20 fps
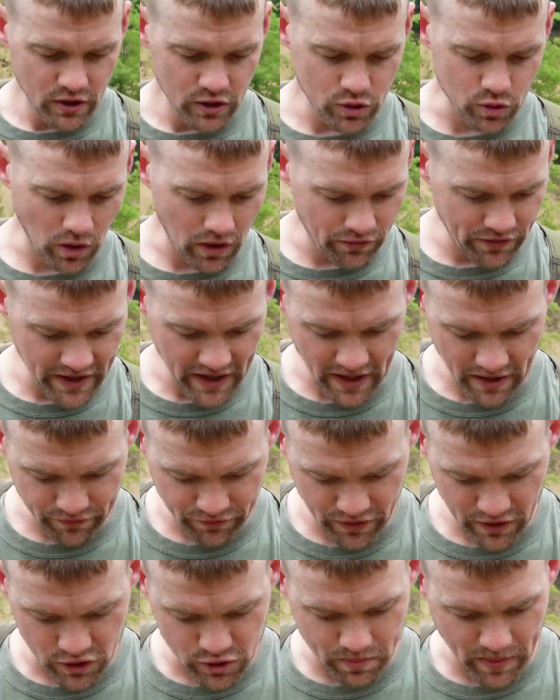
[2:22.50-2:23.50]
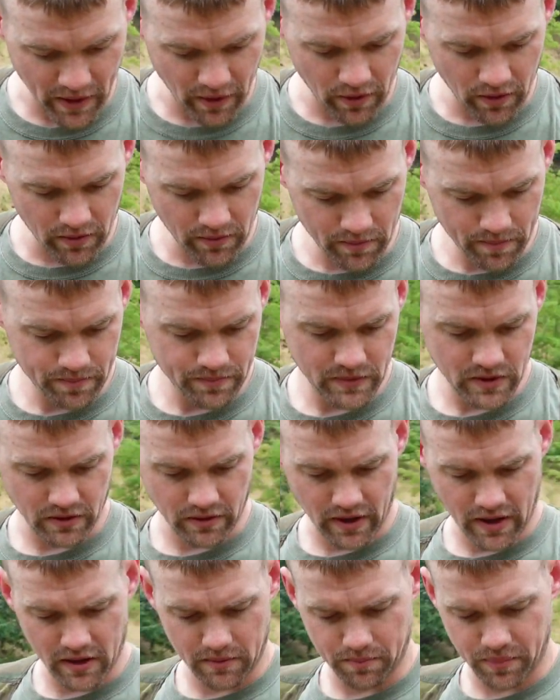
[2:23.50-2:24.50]
12.5-inch barrel,
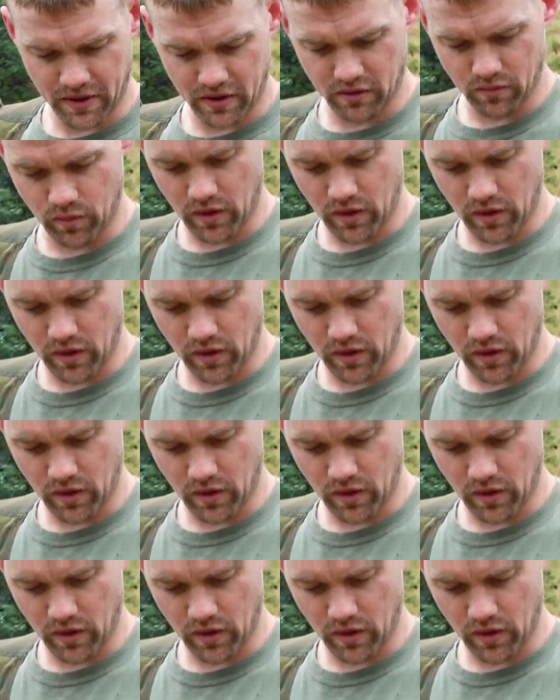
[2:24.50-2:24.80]
alright, pinned and